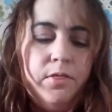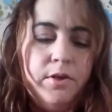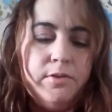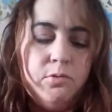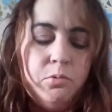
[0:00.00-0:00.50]

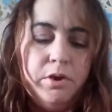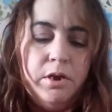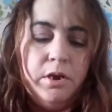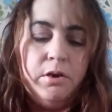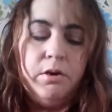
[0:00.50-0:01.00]
This one
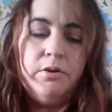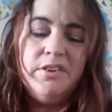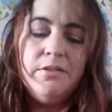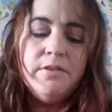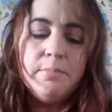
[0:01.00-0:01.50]
here
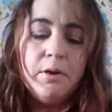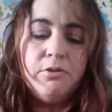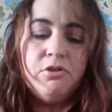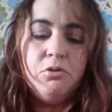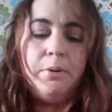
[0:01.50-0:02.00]
didn't smell
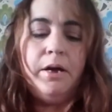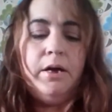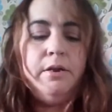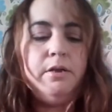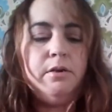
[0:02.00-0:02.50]
too
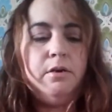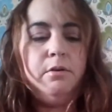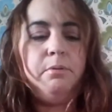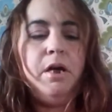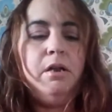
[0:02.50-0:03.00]
bad.
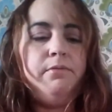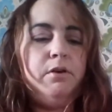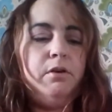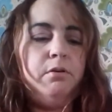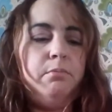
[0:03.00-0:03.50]
Kind of
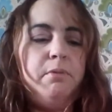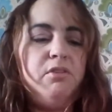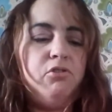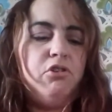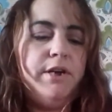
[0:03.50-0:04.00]
a
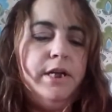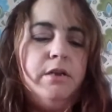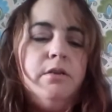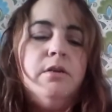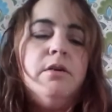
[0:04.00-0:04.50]
mint
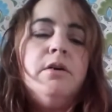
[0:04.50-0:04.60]
green,